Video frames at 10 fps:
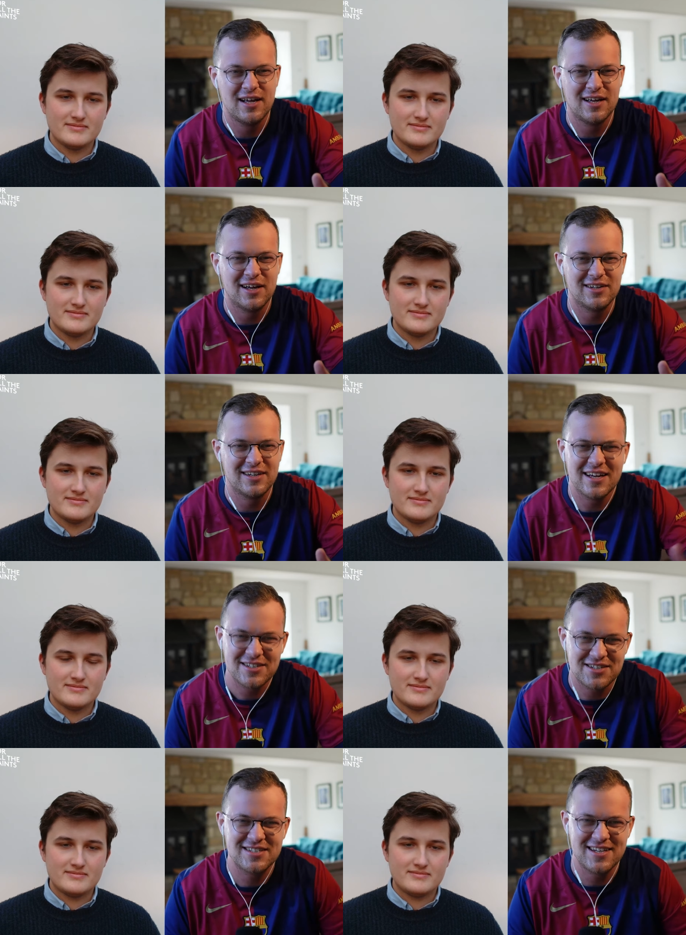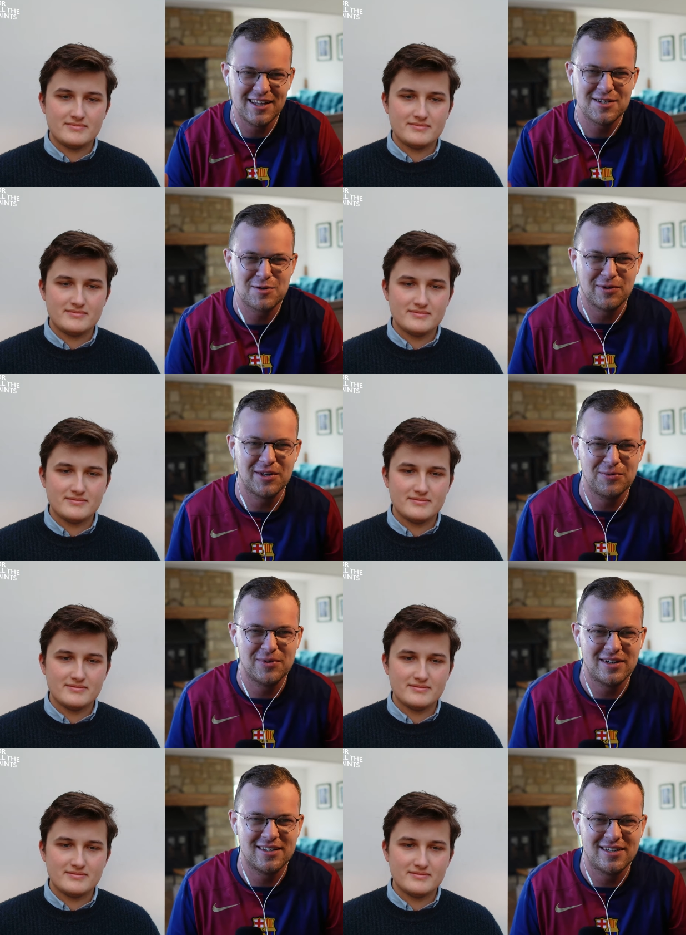Speaker 1: and yeah, tell us what you
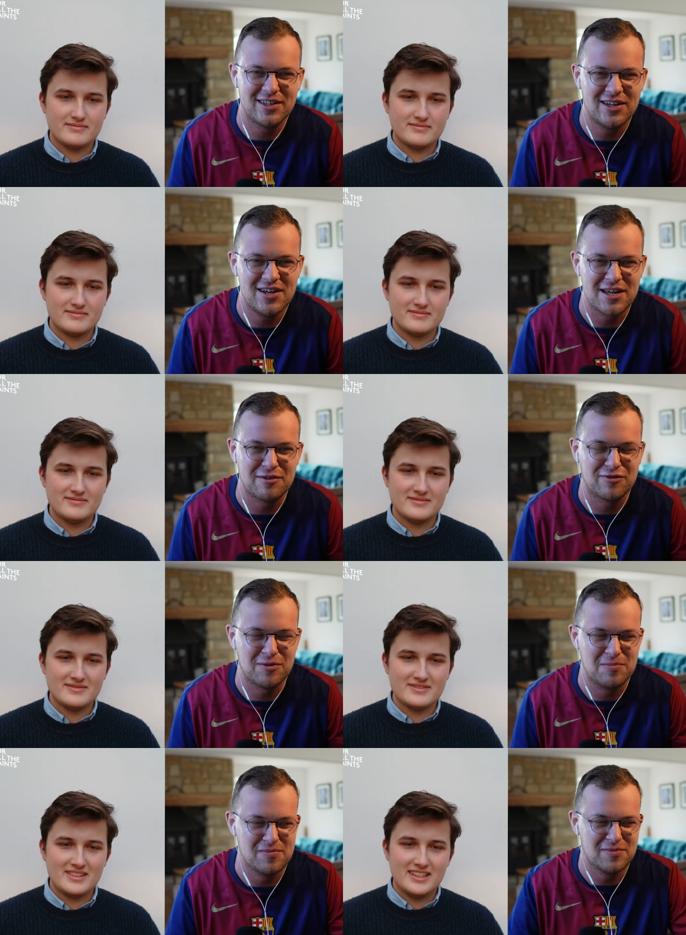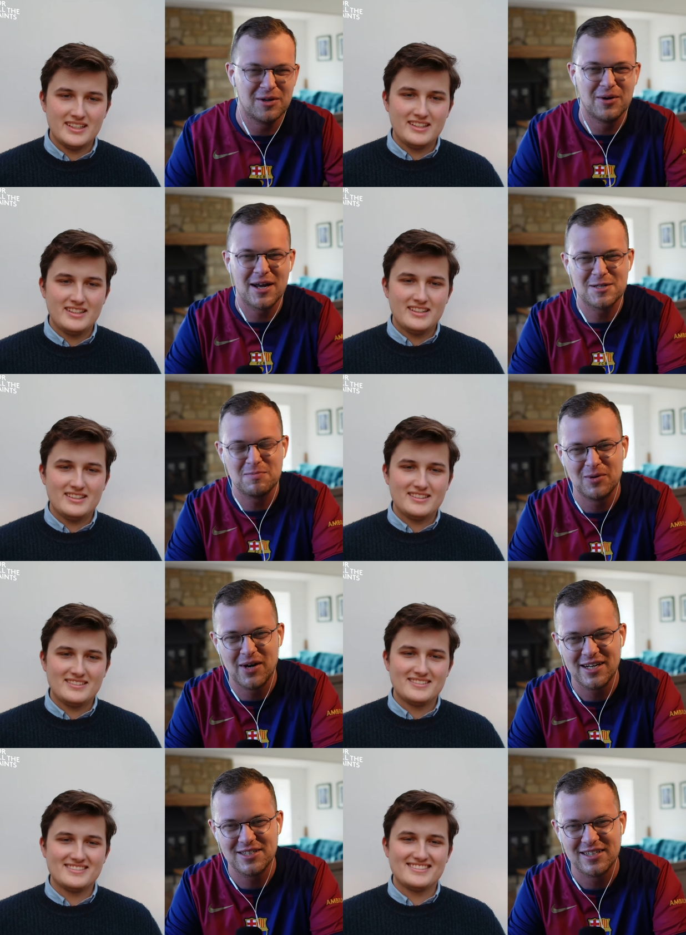were learning from your
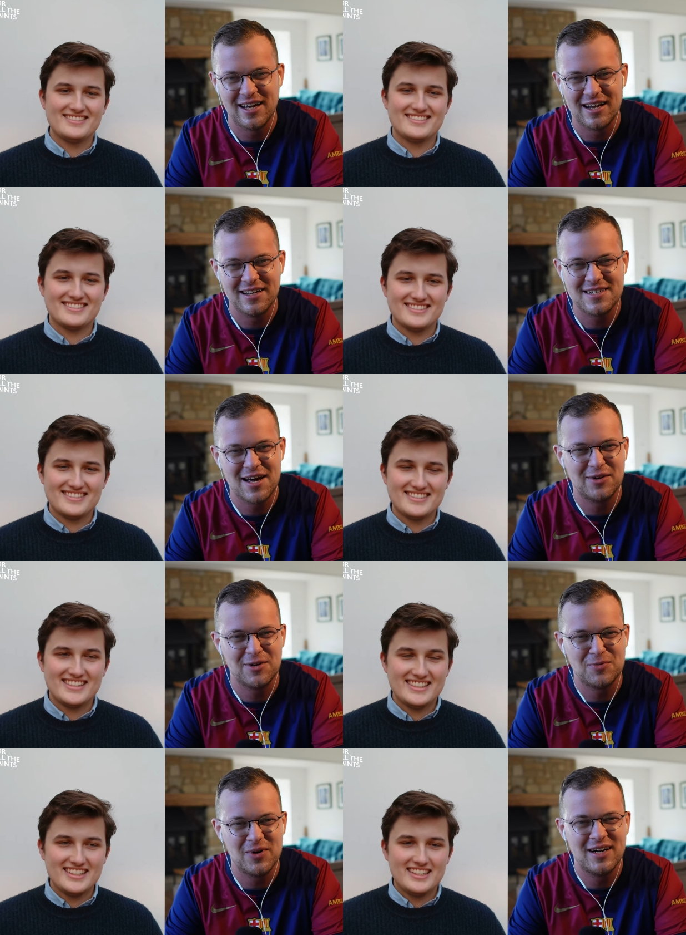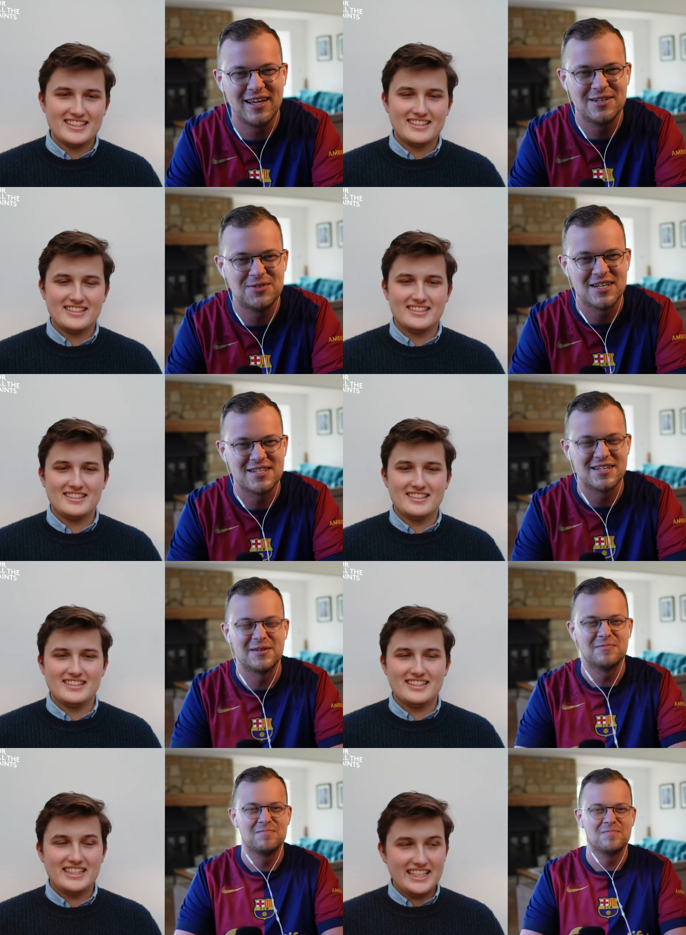exploration there. It sounded really interesting.
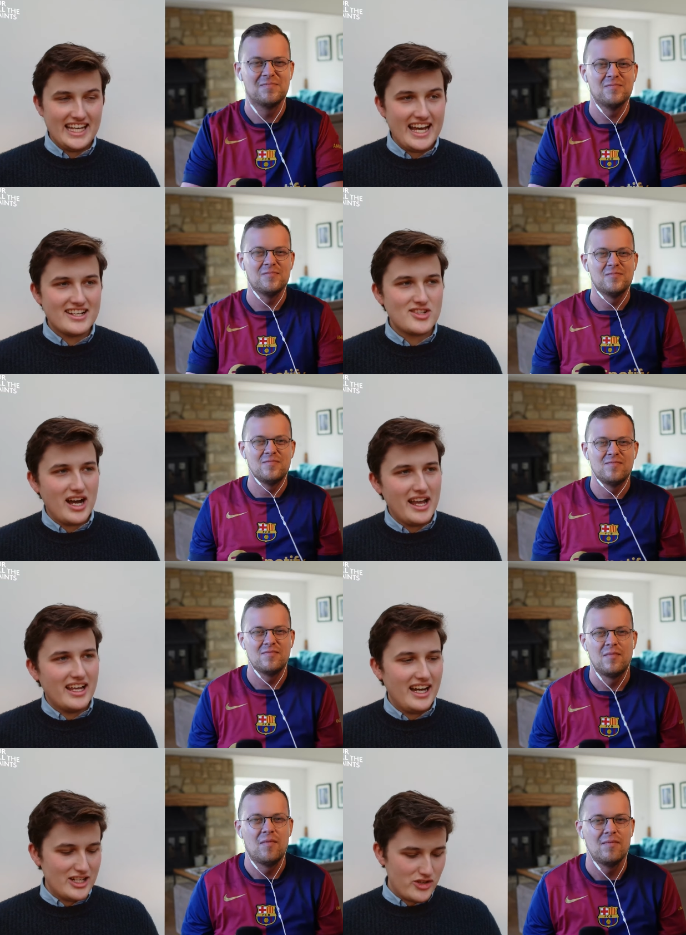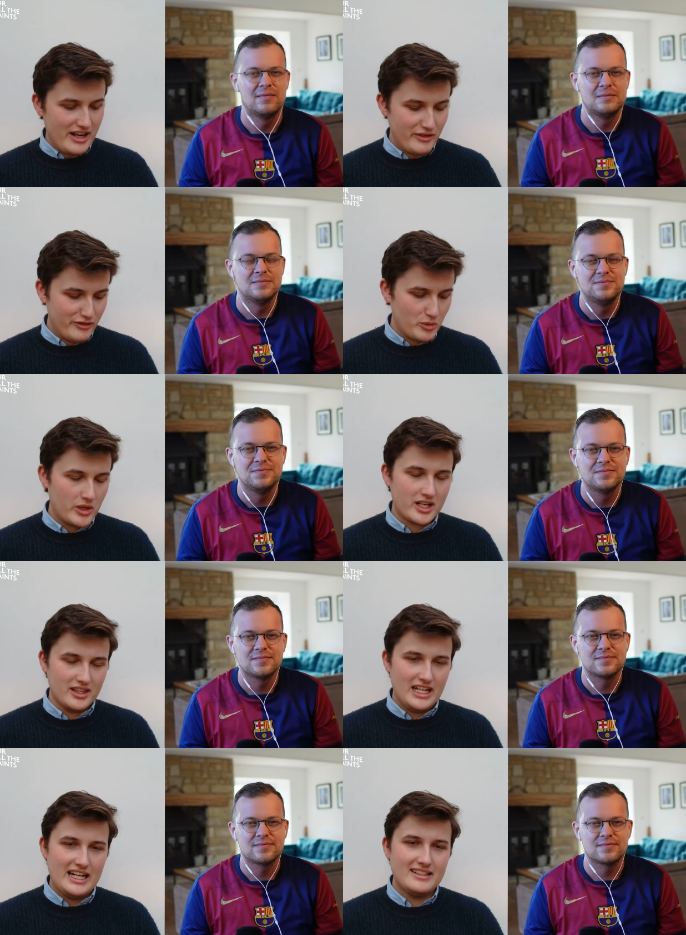
Speaker 2: Yeah, so I I travel for
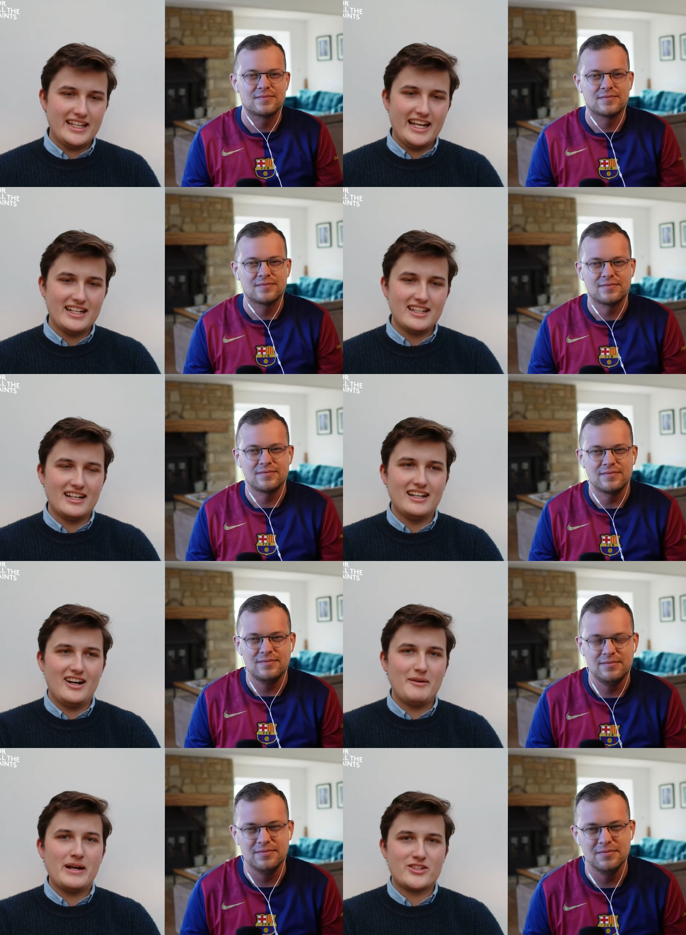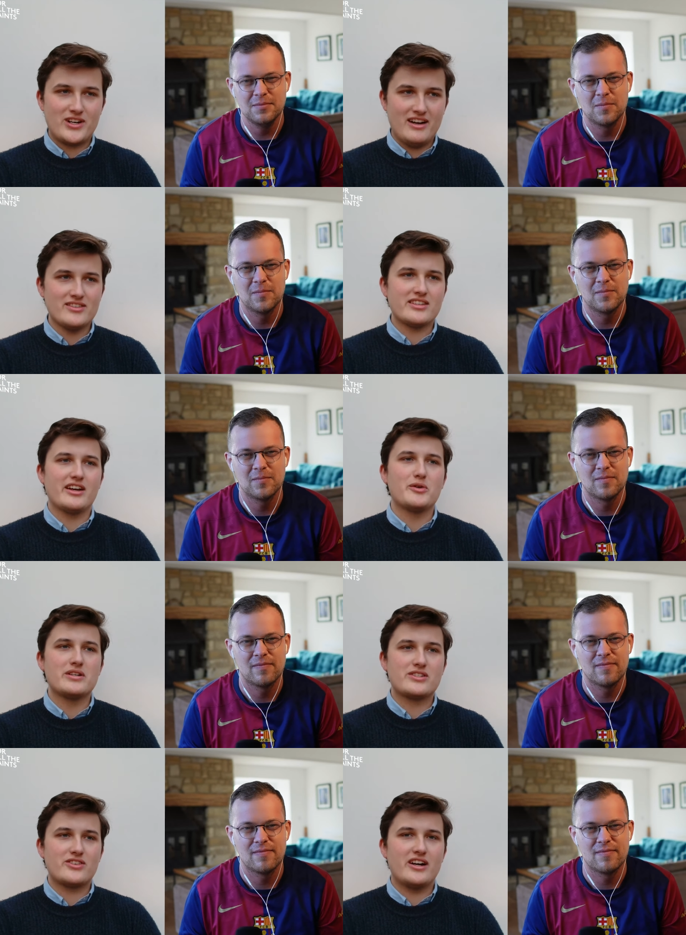work a lot, and uh, on my travels, I
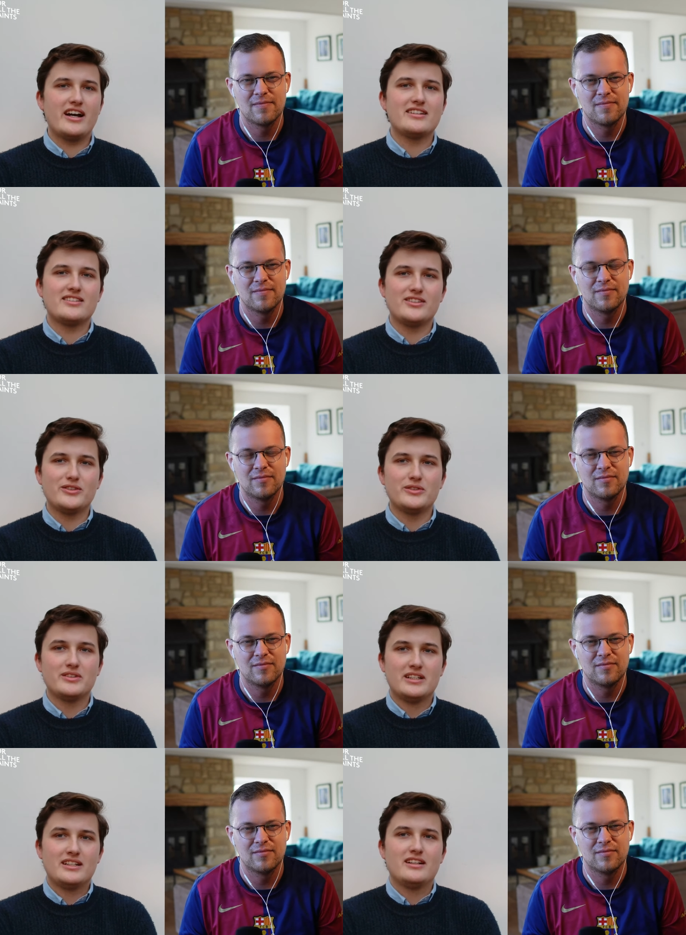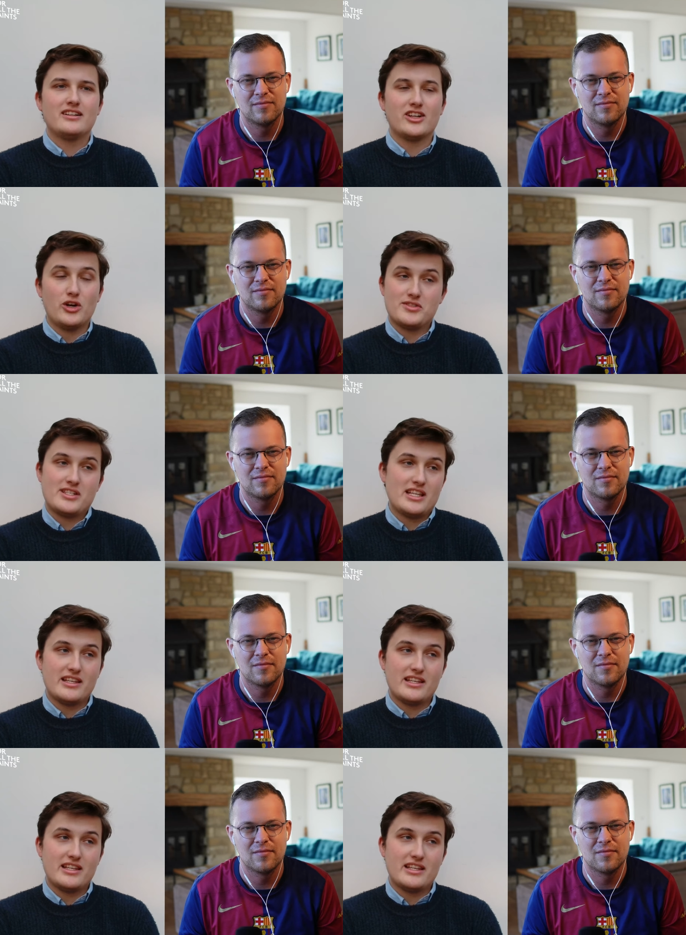always try to go see